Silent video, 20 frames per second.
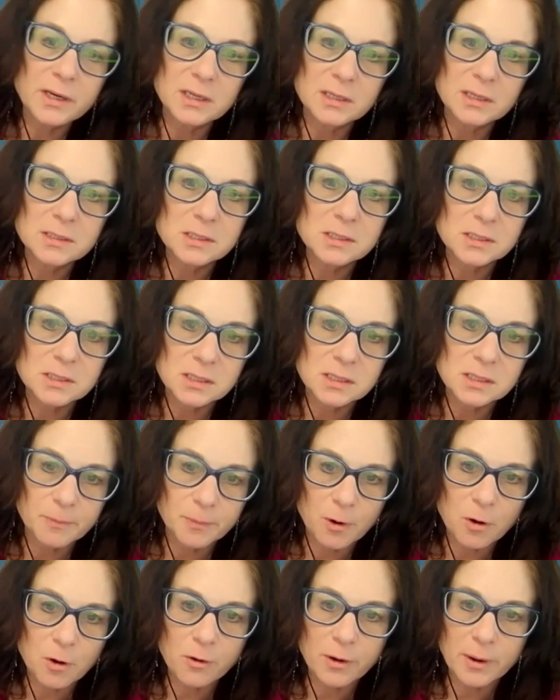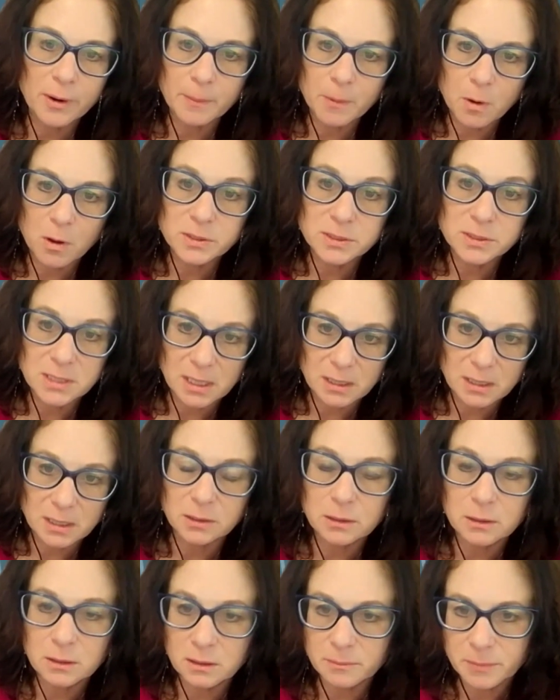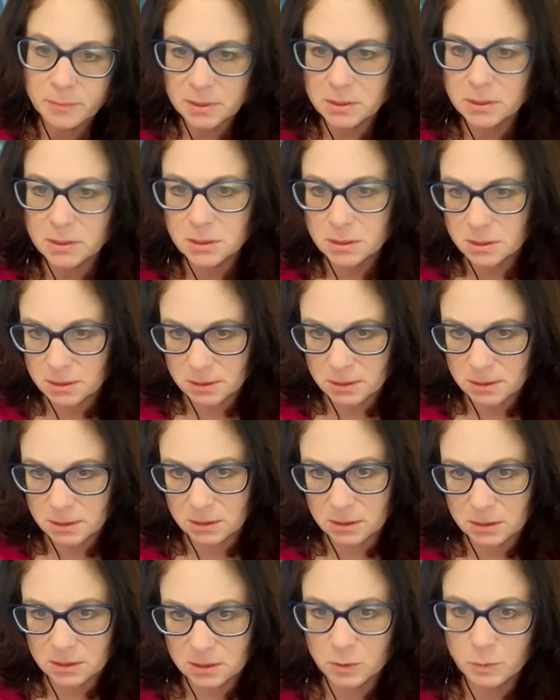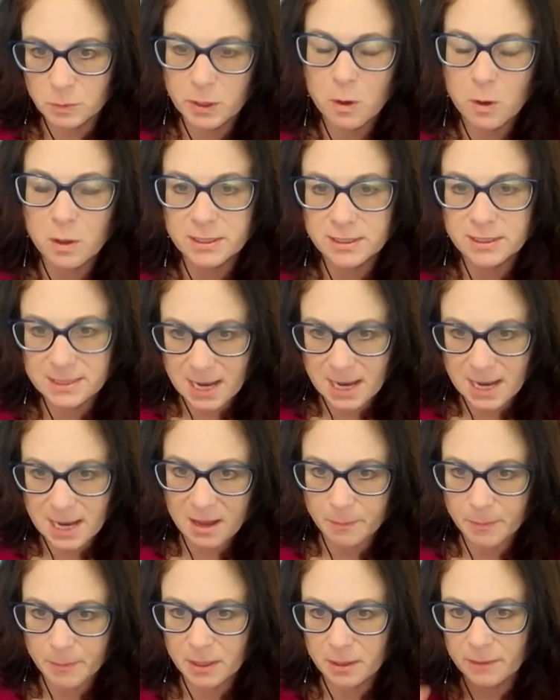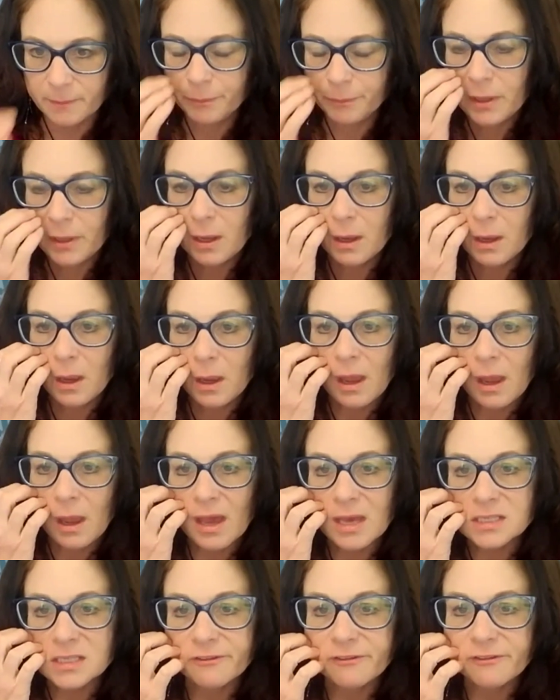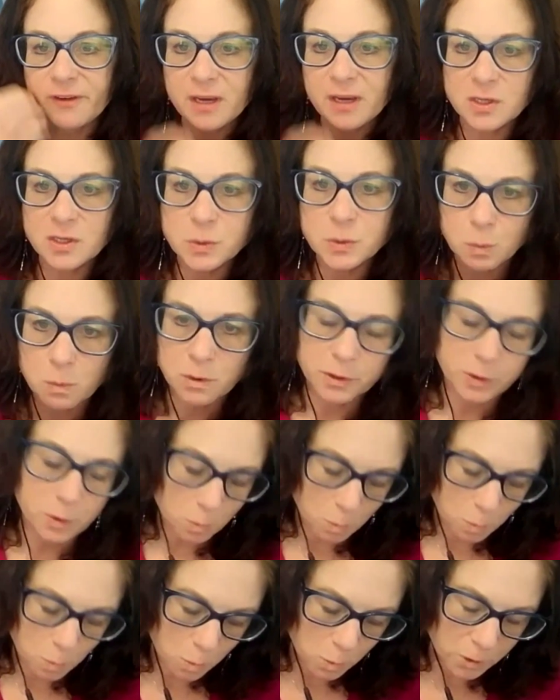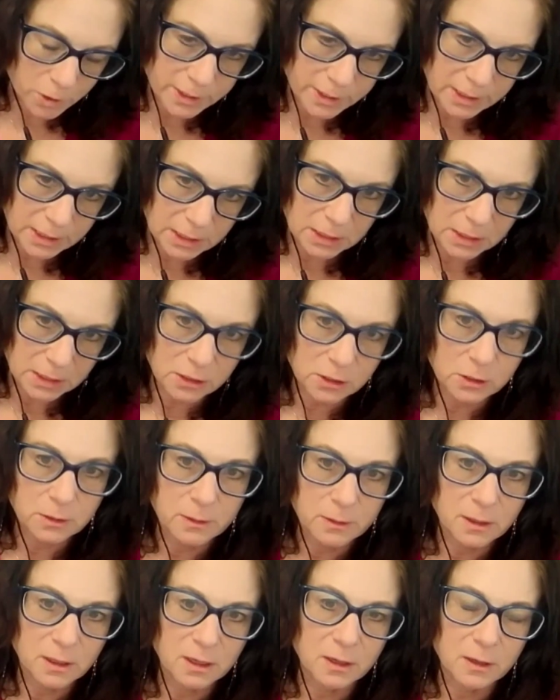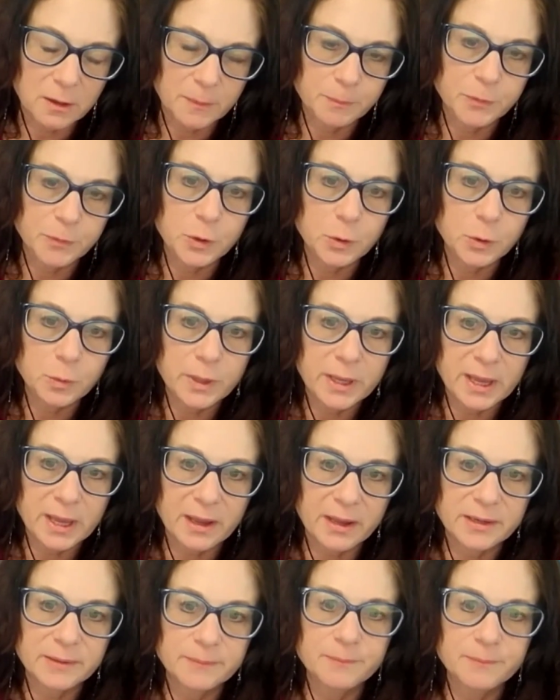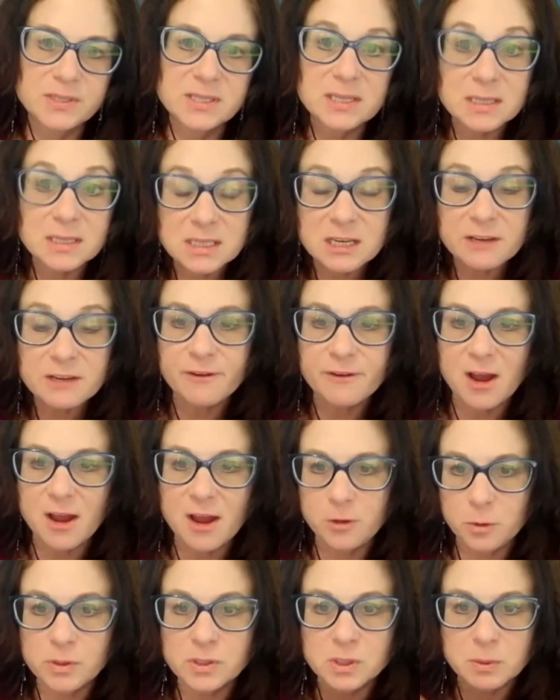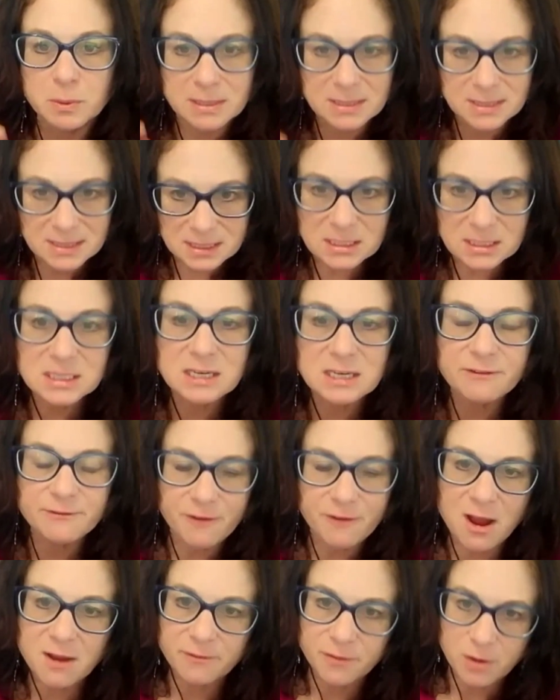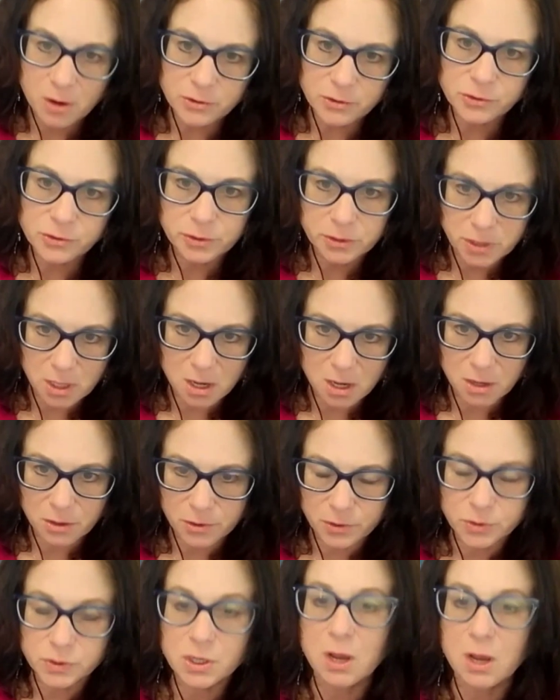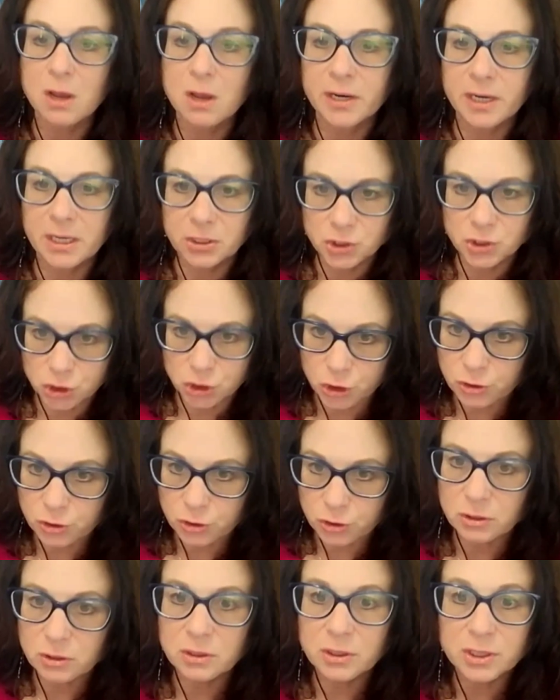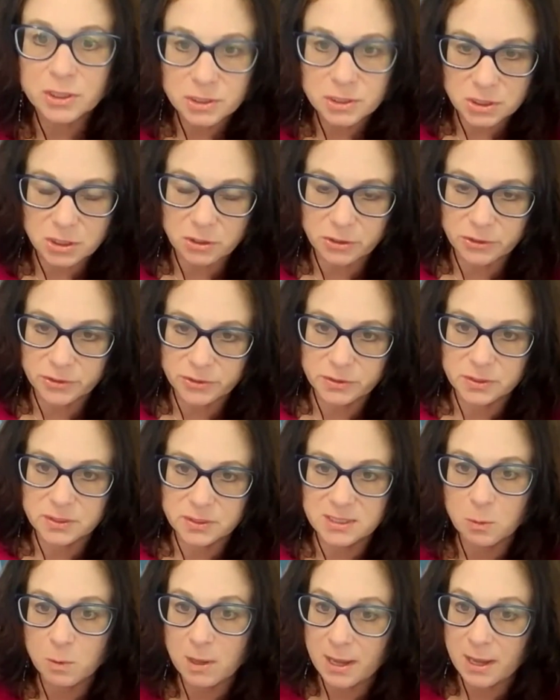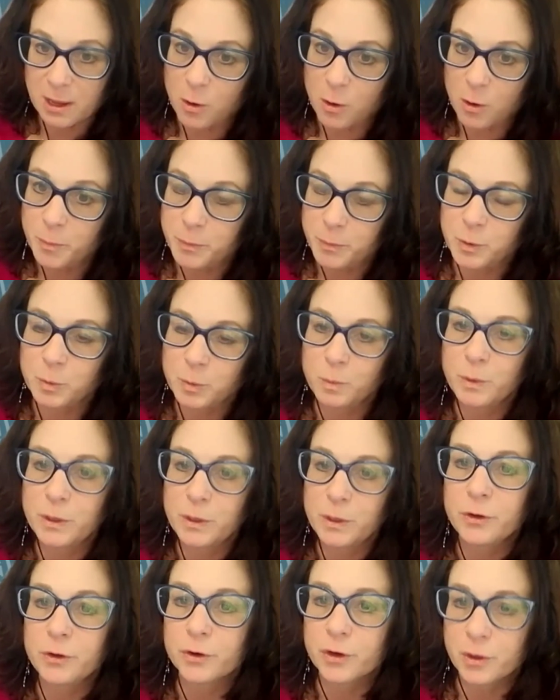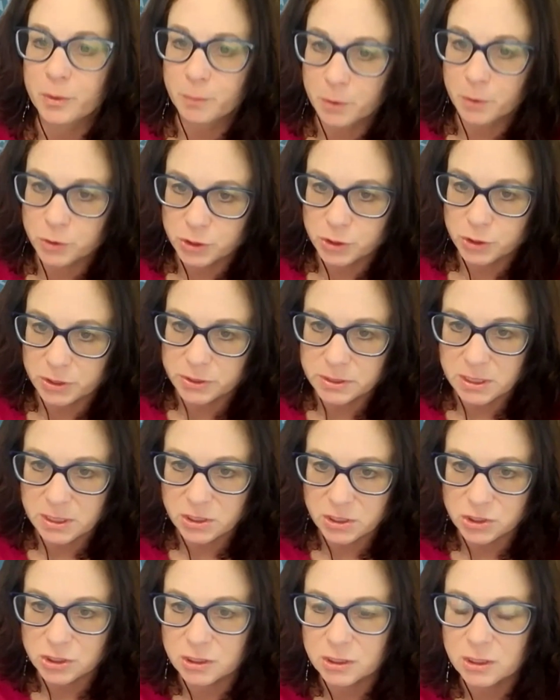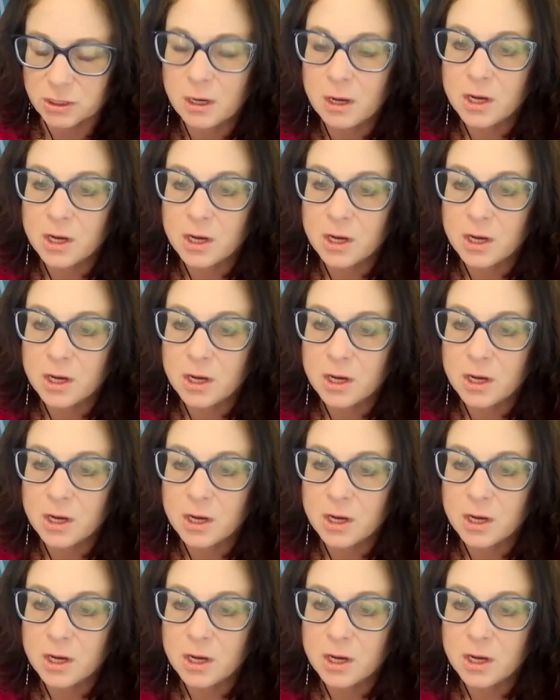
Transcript: is a program called Technical and Business Assistance. We call it TABA. As a phase one awardee, you get you can spend $6,500 on external consultants that will help you with your commercialization